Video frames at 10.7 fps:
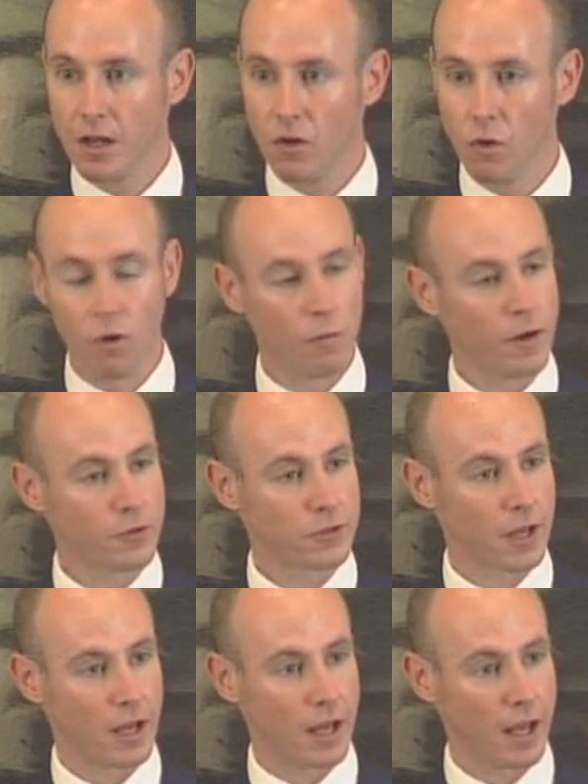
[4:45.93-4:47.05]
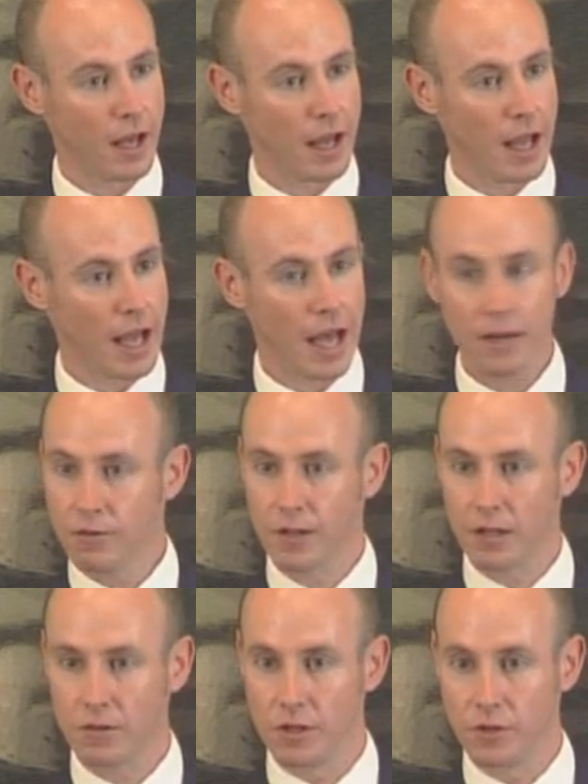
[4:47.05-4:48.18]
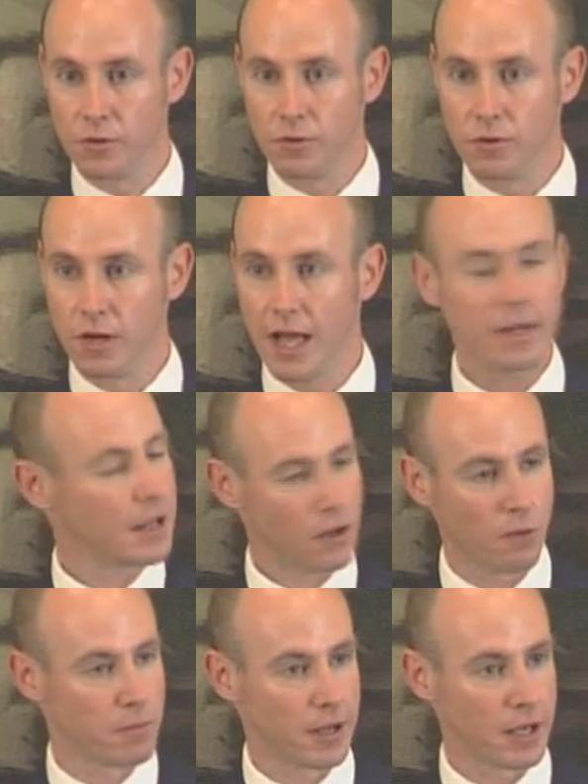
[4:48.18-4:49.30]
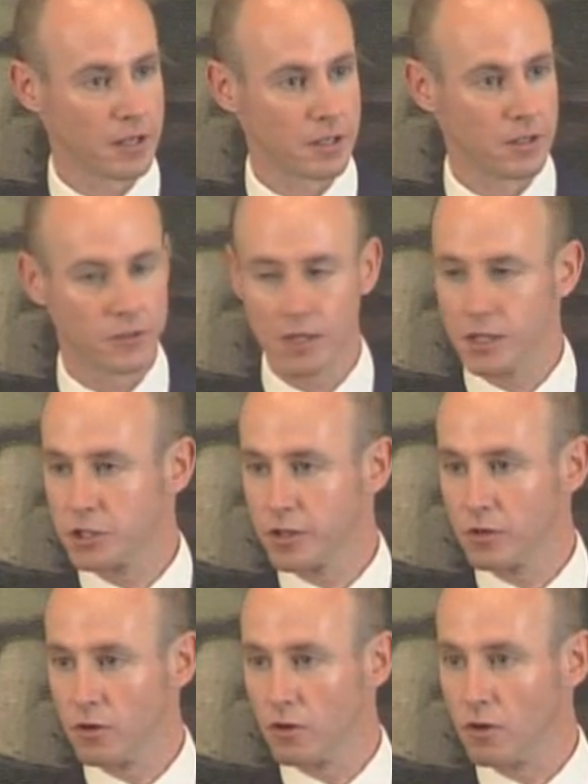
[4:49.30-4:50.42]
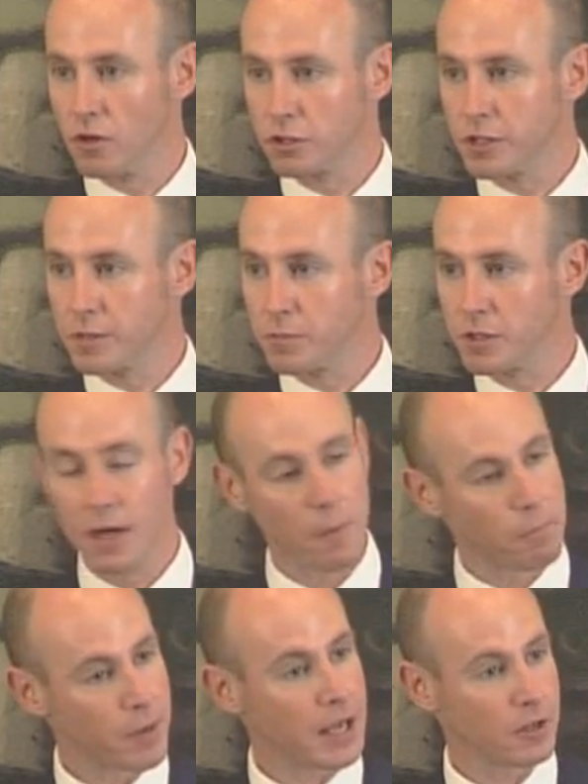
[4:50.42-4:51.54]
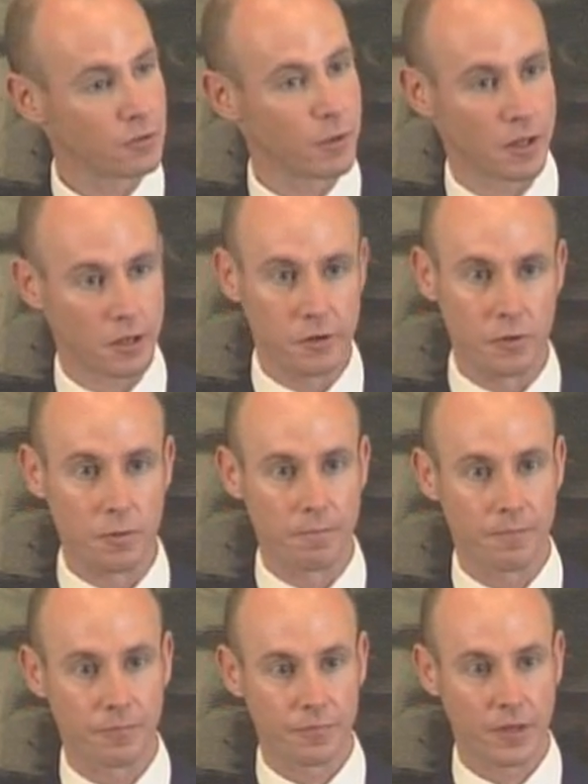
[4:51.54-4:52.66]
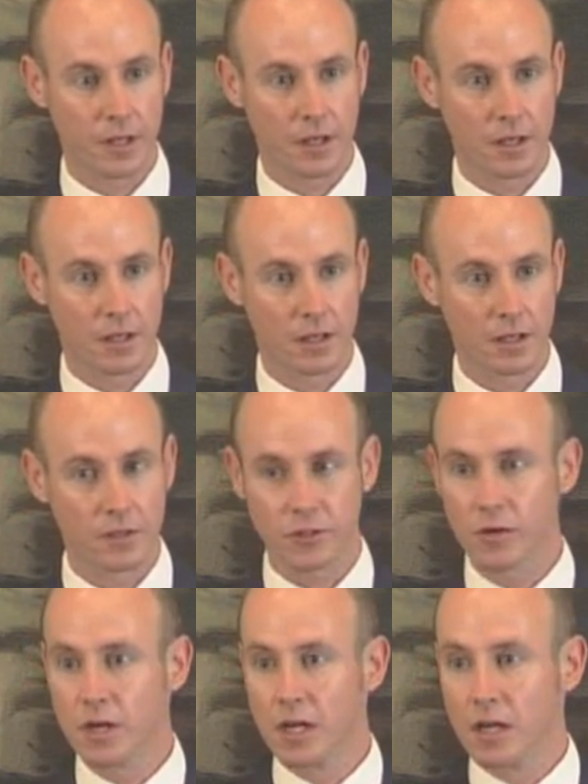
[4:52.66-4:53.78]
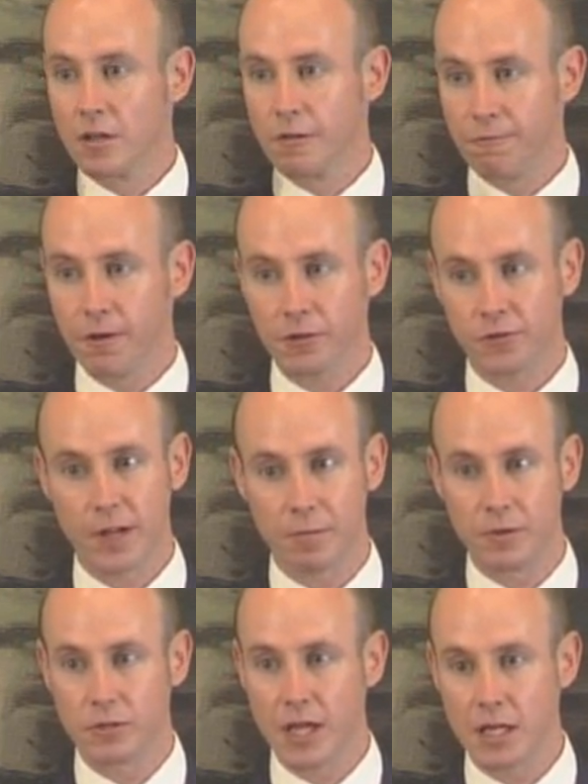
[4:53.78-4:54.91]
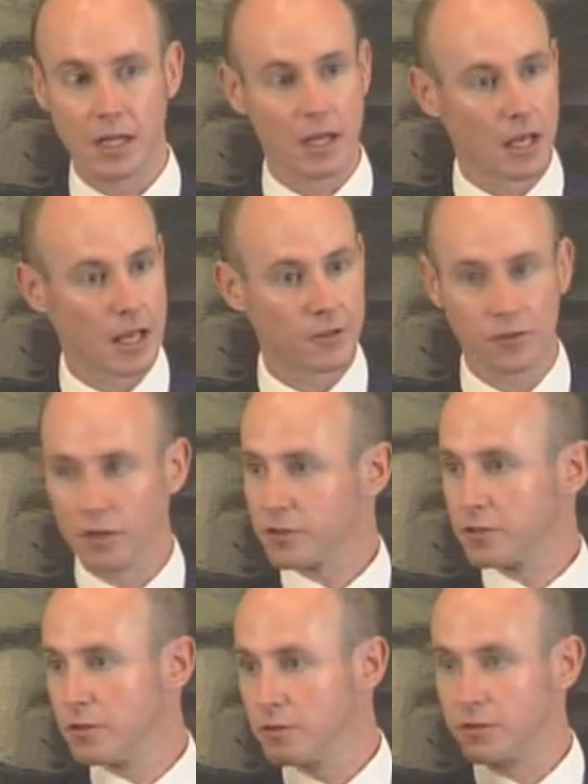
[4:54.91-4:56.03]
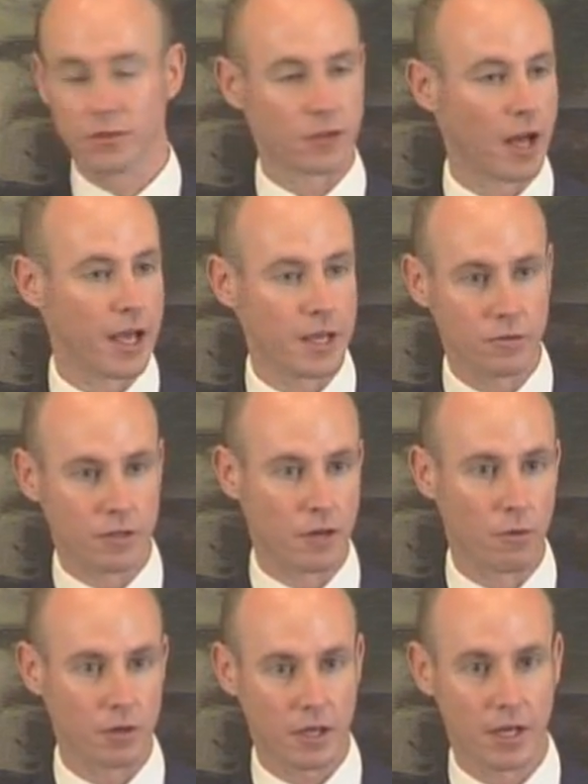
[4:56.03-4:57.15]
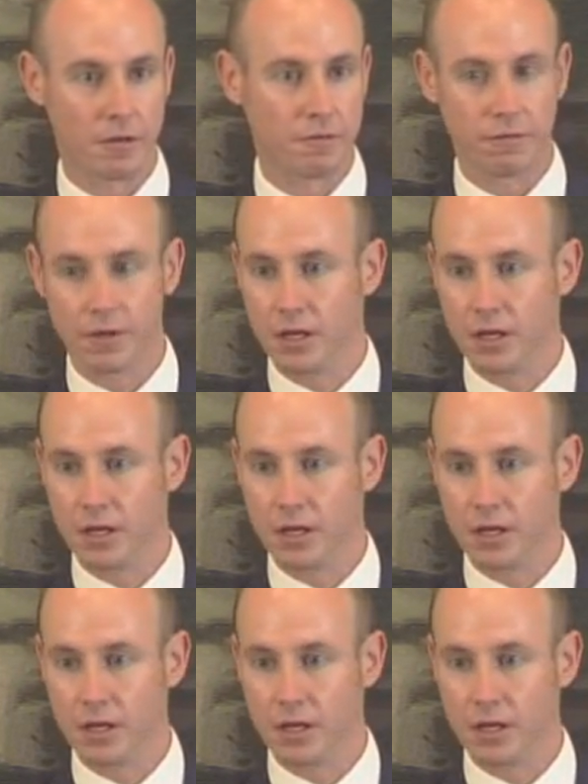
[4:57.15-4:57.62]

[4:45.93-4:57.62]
almost anything that any complicated surgery or treatment begins with a queue. So the first step you take is not to decide, what kind of